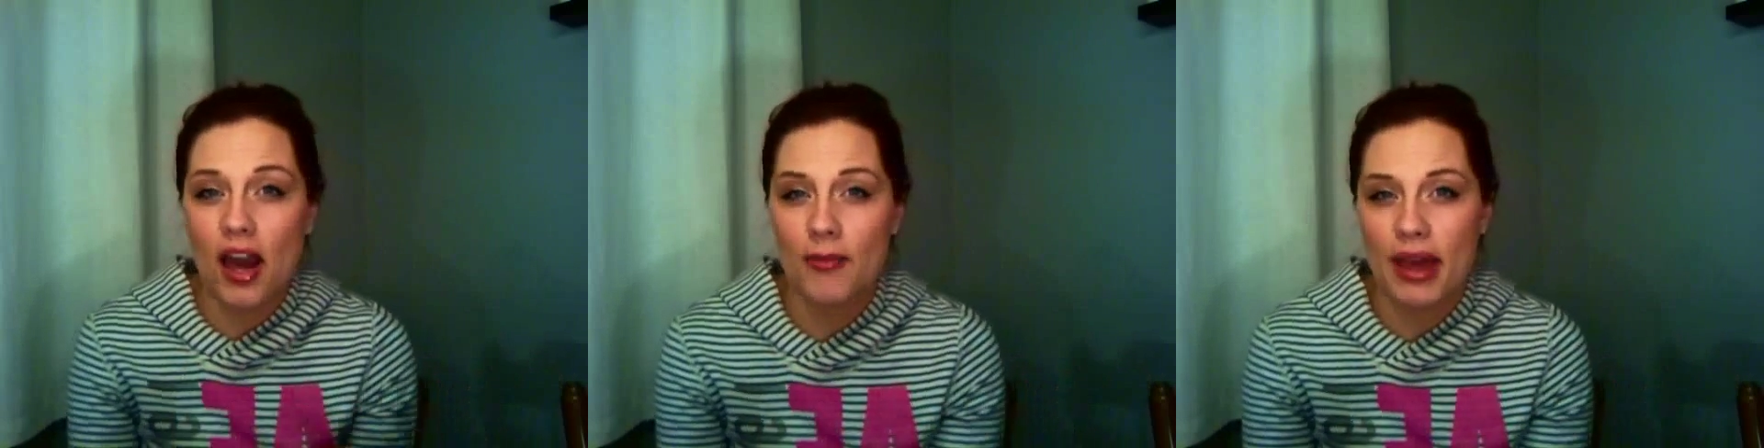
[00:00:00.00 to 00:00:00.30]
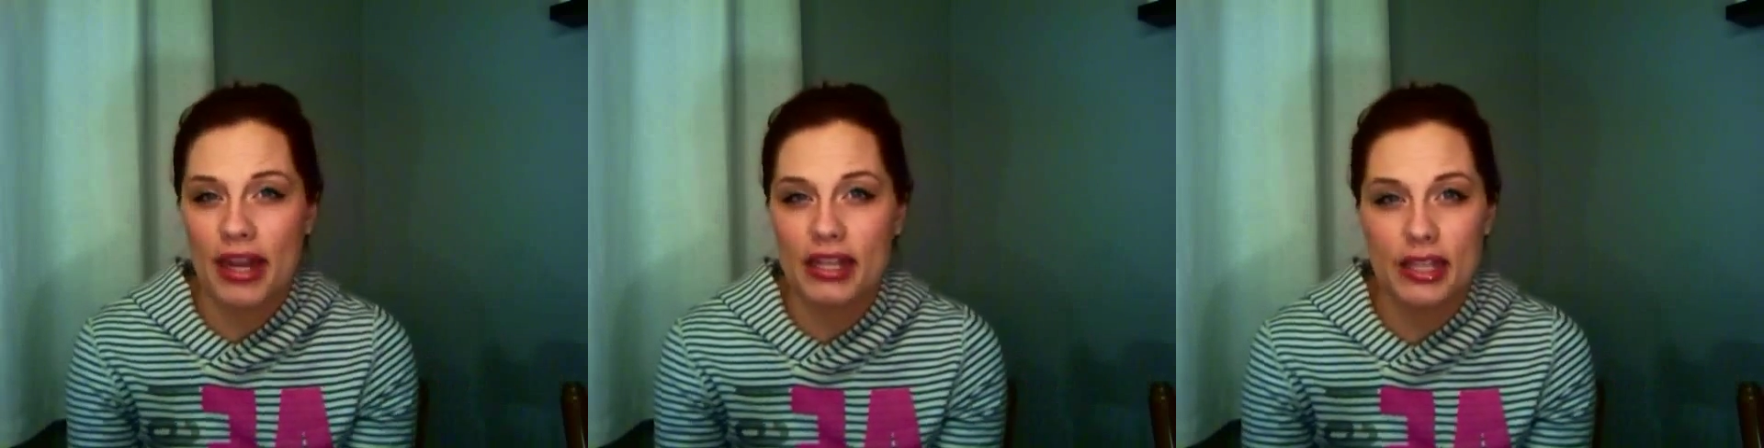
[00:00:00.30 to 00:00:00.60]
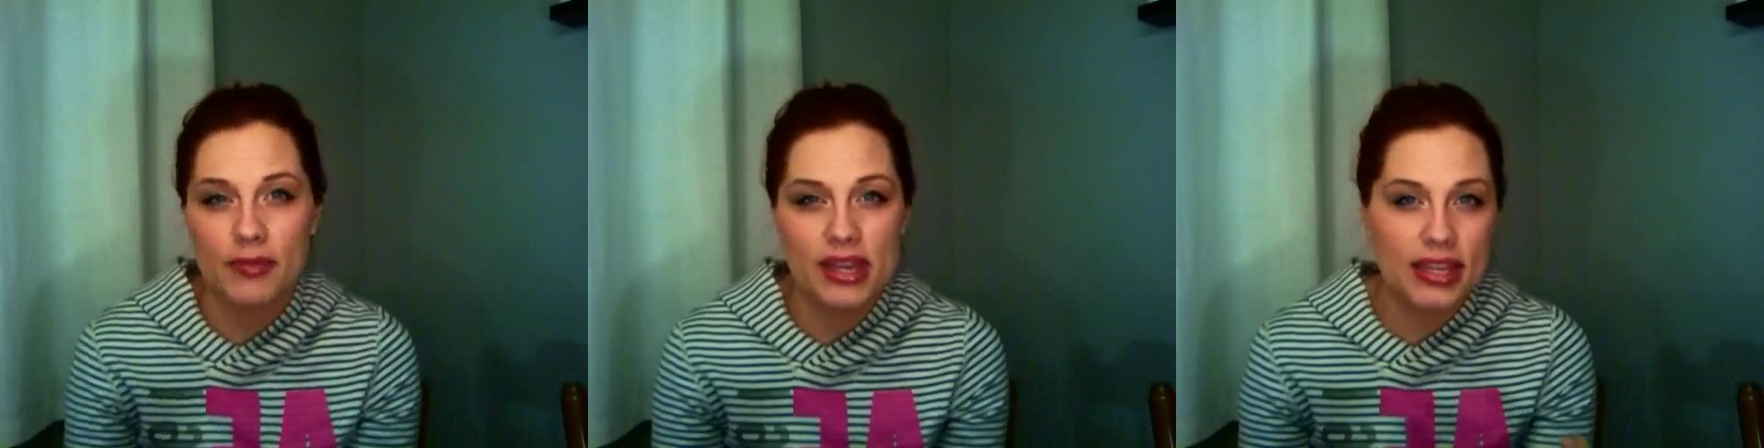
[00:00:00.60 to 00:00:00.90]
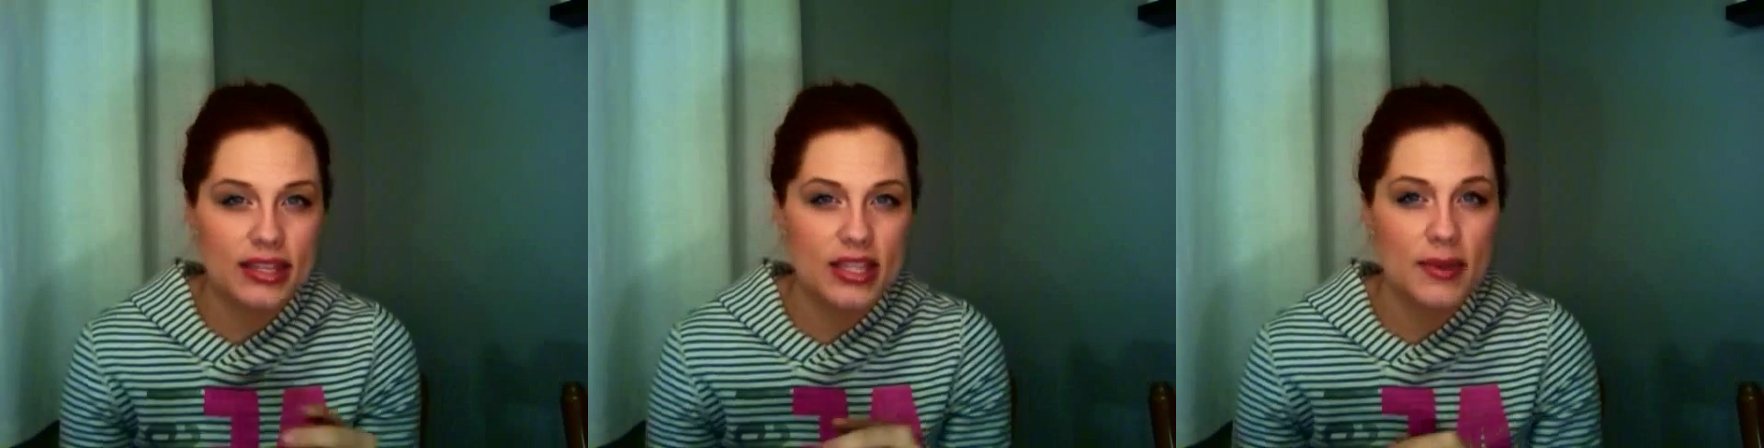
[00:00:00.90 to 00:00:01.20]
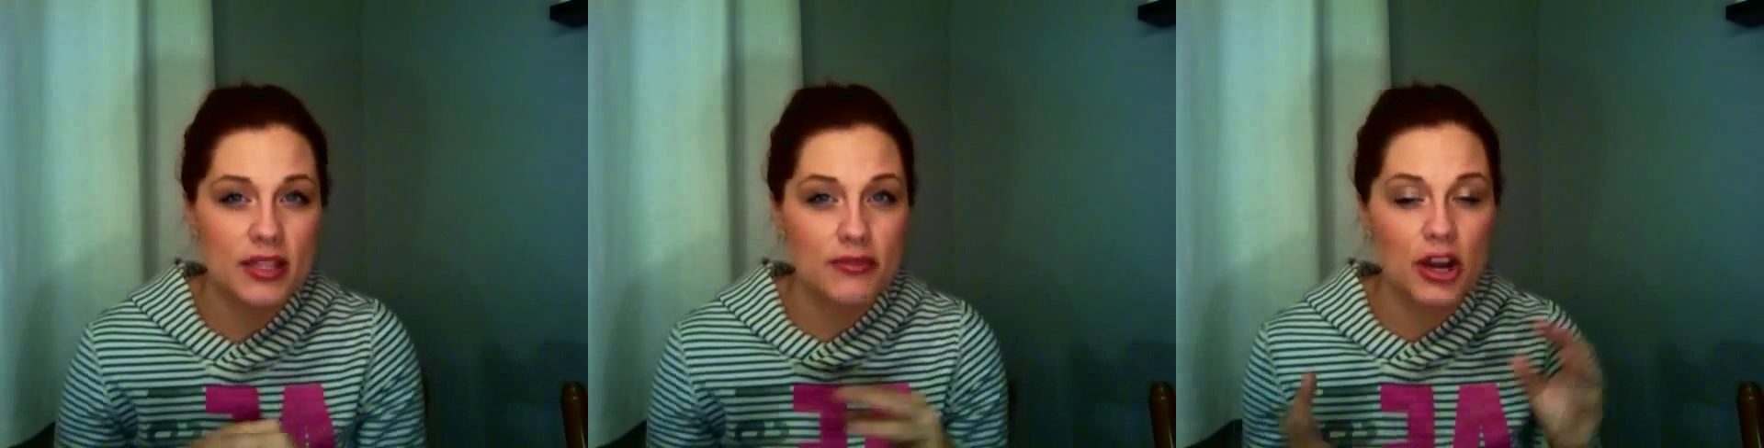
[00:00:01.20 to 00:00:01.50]
automatically because it
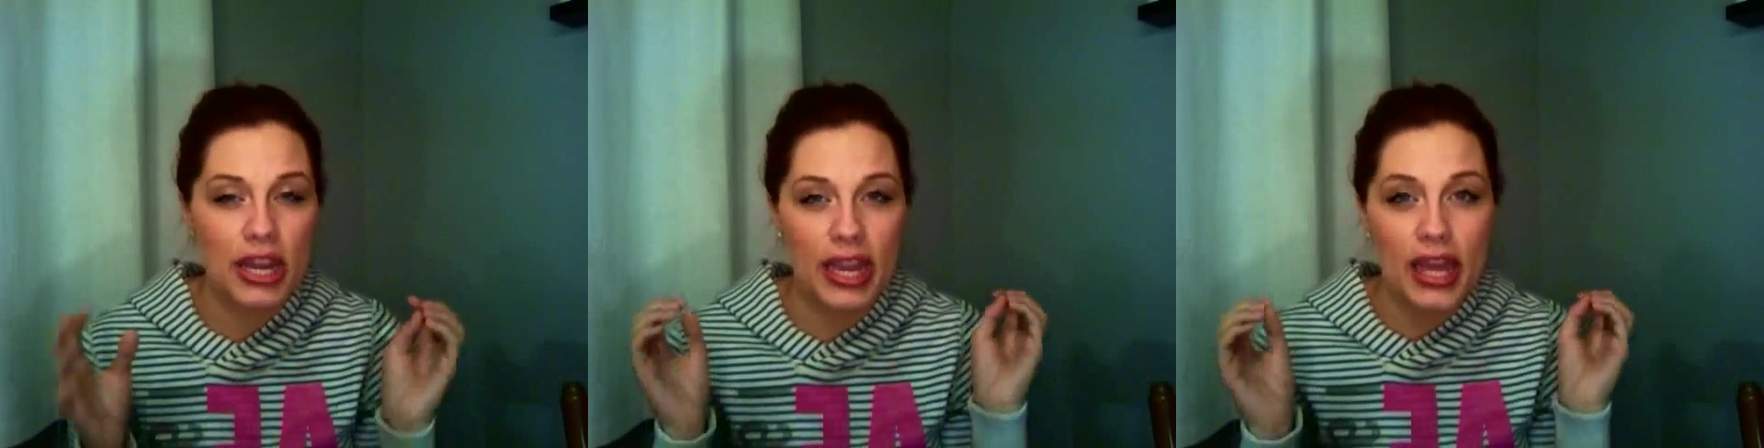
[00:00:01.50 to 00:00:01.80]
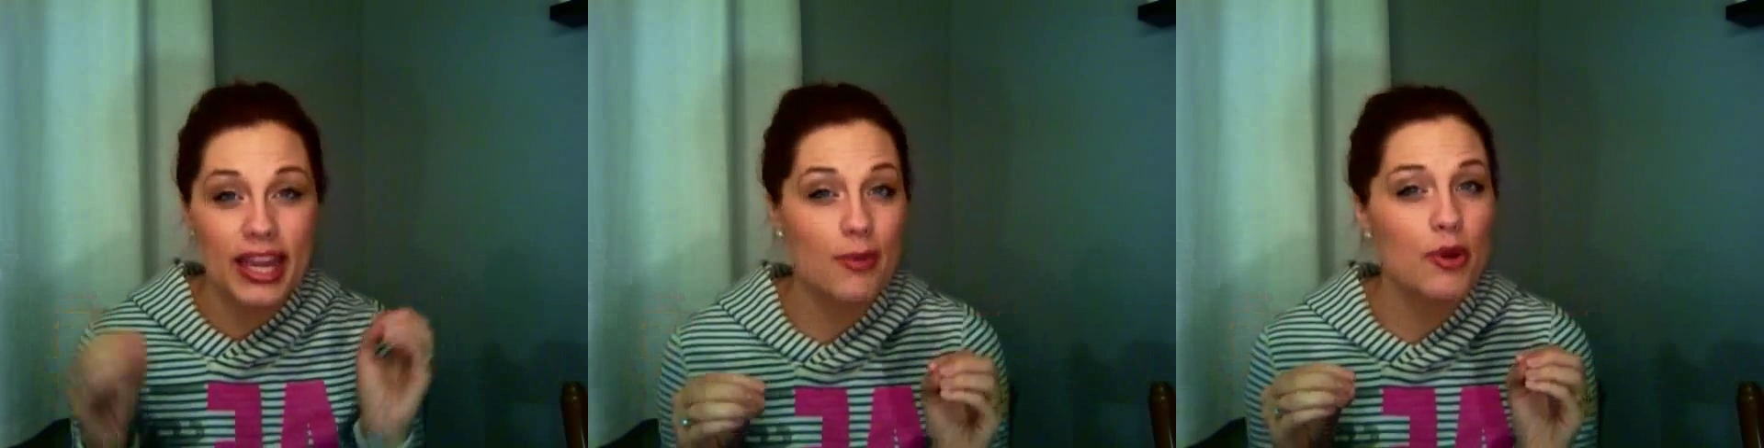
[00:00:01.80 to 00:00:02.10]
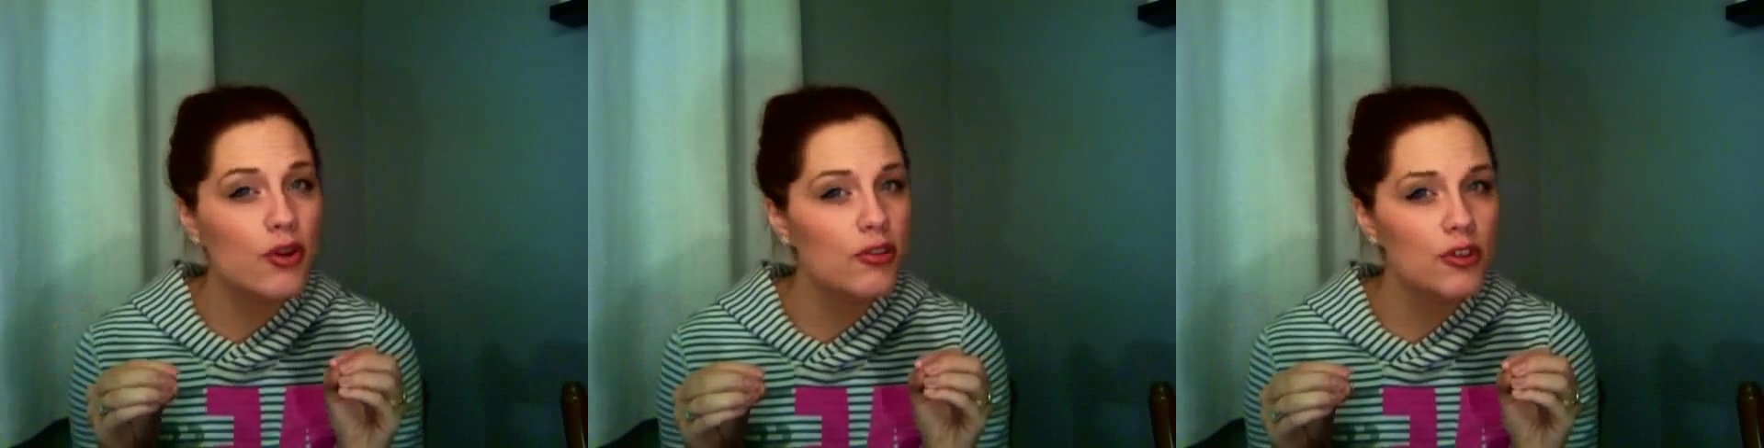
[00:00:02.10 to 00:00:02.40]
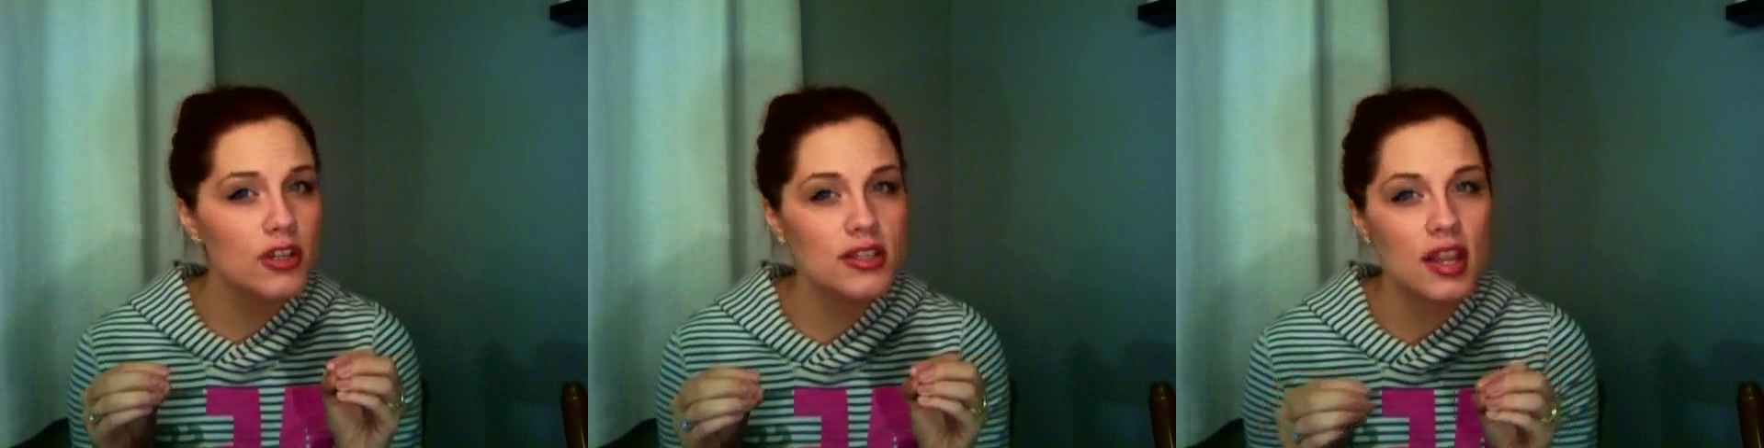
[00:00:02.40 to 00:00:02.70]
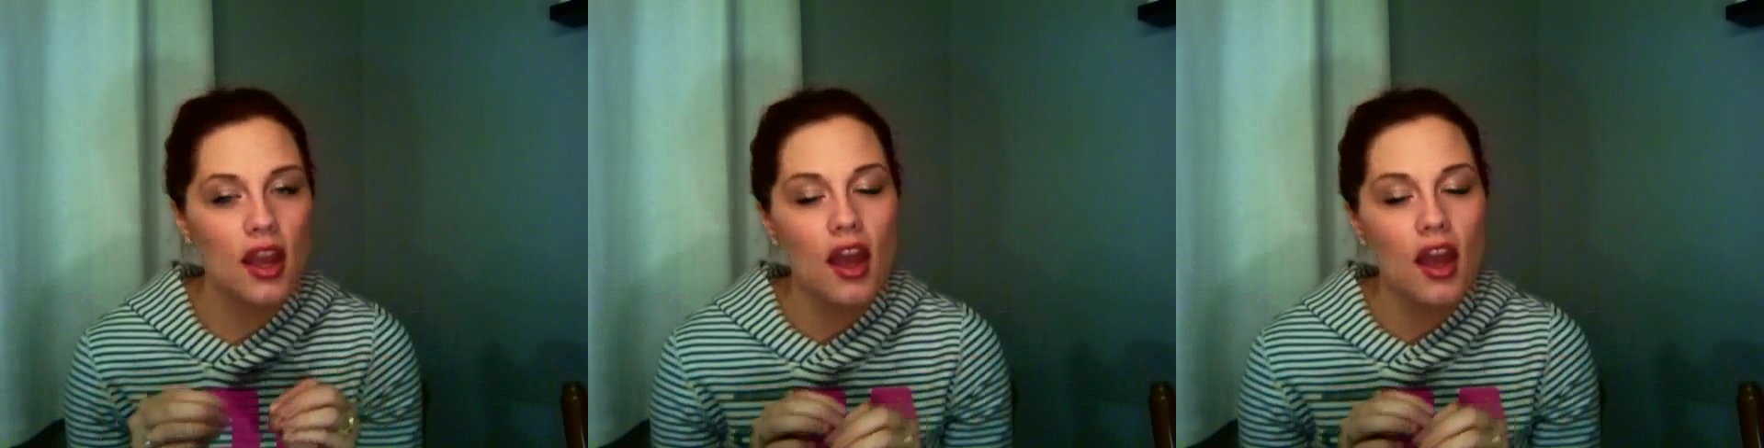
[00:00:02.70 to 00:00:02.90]
smells very chemical at first.